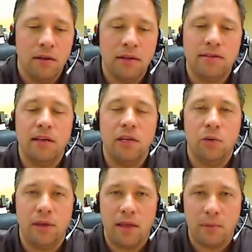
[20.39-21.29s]

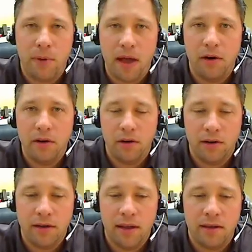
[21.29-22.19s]
continuing that pattern here
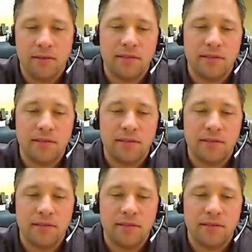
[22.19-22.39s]
today.